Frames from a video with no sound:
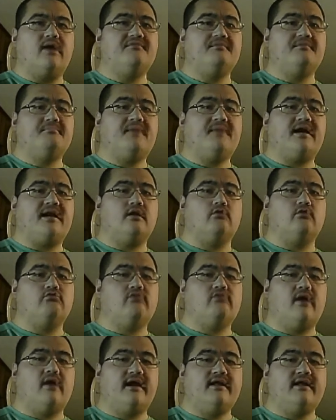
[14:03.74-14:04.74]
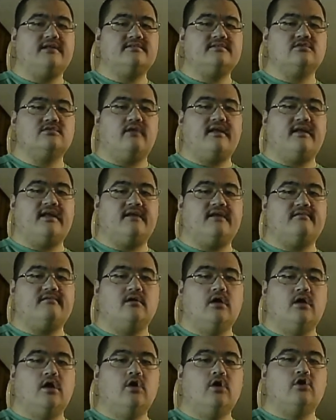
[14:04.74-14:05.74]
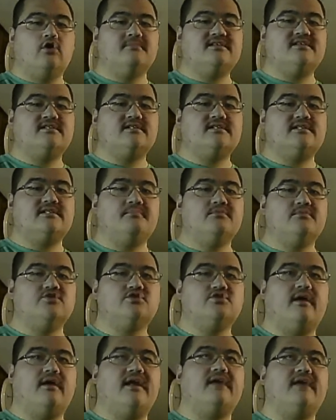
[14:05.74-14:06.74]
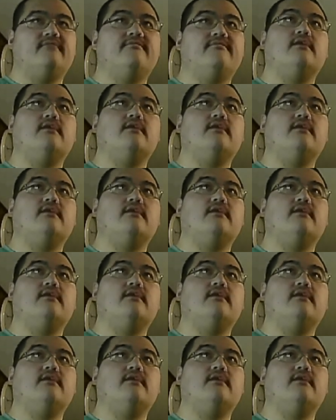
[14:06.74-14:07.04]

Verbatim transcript: I haven't been on Orion, so I can't, or Mystic Timber, so I can't